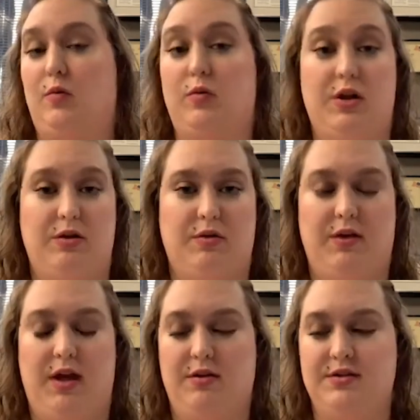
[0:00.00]
or you
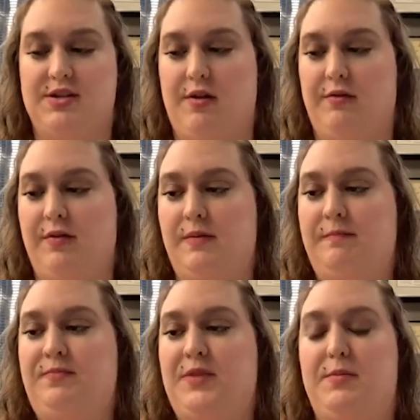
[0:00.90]
locate yourself,
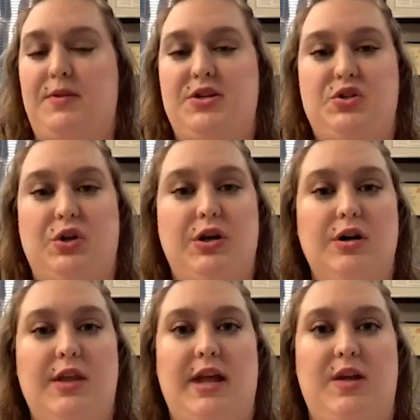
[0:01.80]
be
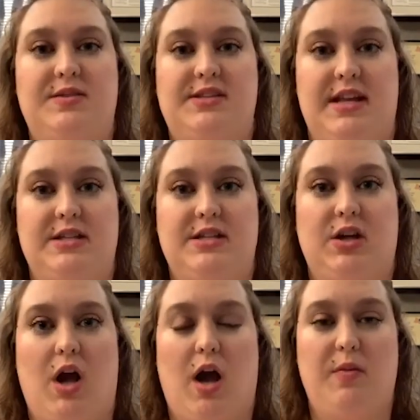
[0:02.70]
sure that you send a
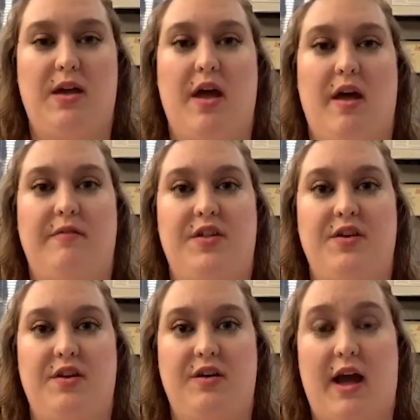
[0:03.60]
copy of the
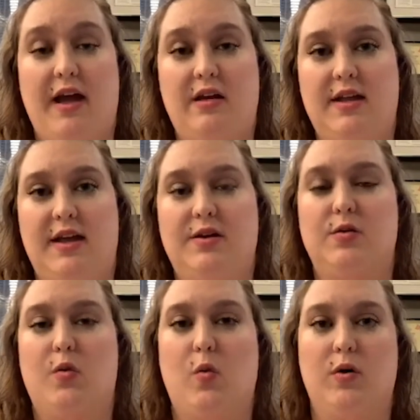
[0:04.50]
denial
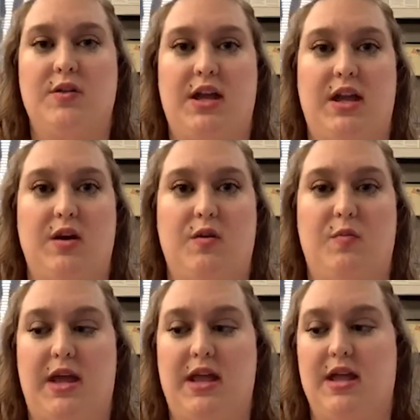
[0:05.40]
letter or the
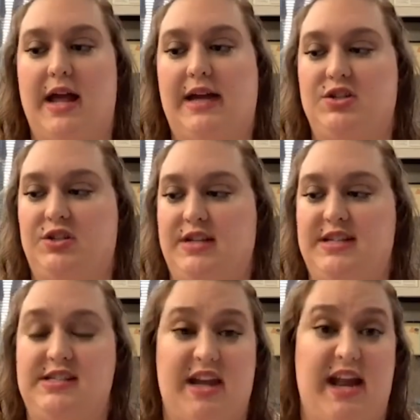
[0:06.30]
EOB that
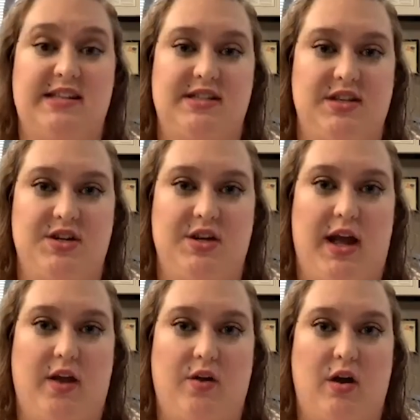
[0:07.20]
actually states the
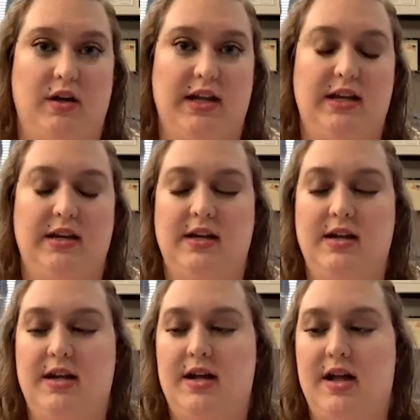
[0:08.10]
denial on it,
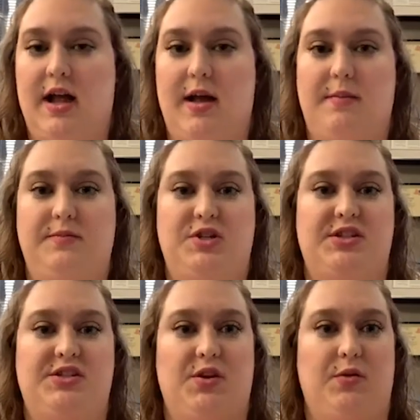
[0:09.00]

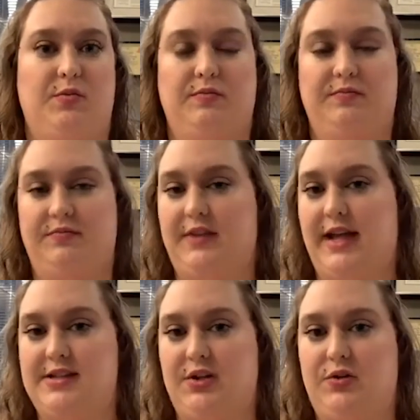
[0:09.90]
just so
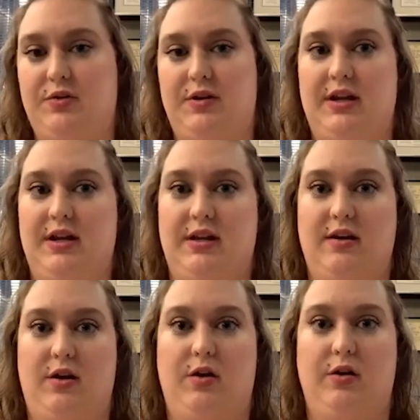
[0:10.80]
that's included
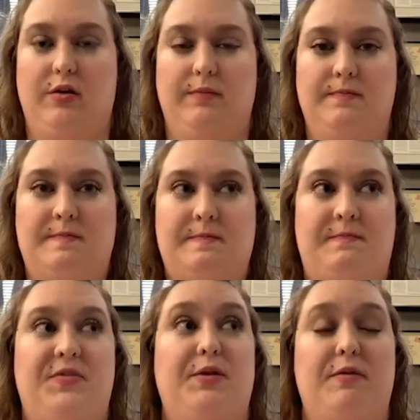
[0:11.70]
and
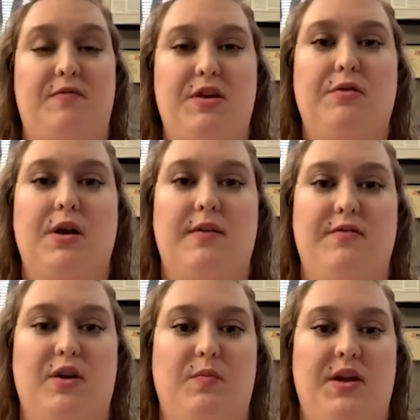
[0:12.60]
the reviewer
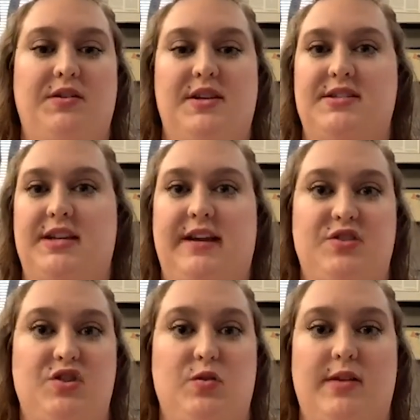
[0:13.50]
of your appeal doesn't have
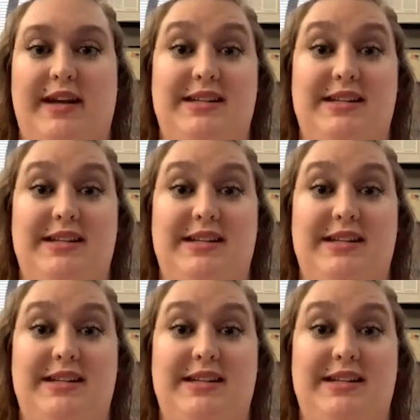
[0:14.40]
to do a lot